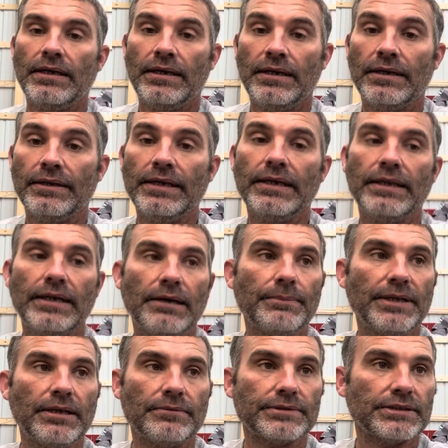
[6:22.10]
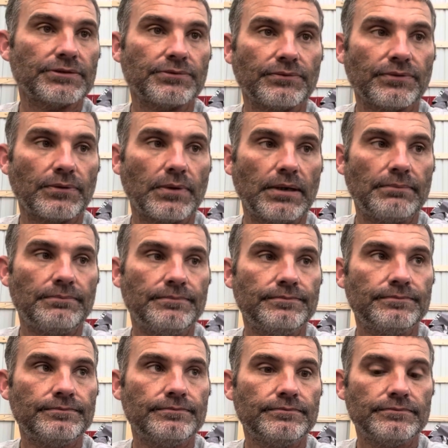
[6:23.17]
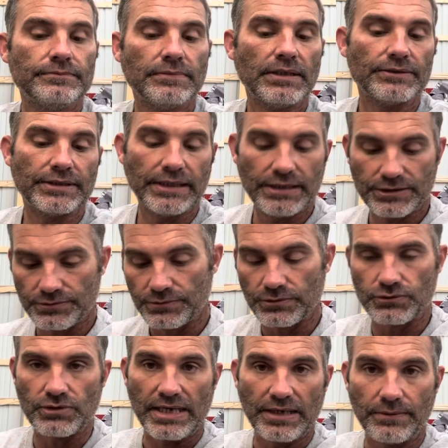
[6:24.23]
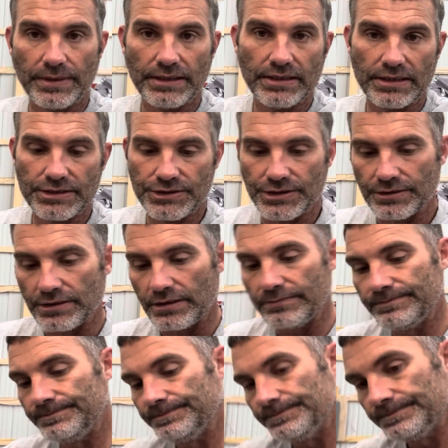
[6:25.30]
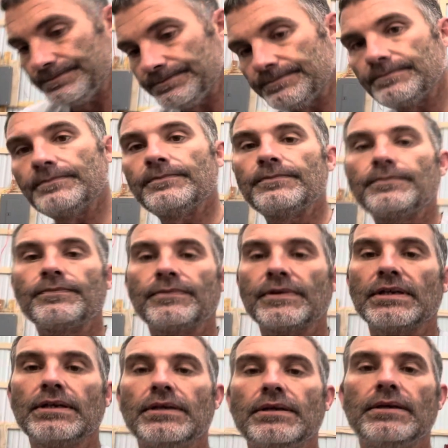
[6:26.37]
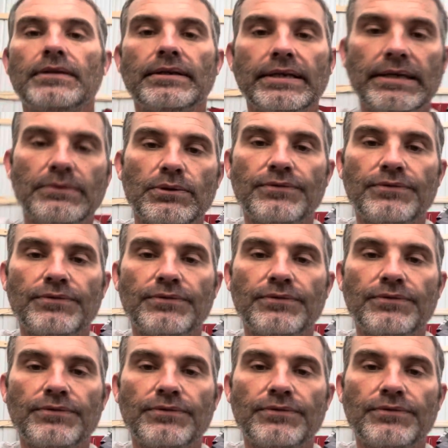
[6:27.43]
And then I'll be done with this one for a while. I'll take this one on drag week next year though. Then we'll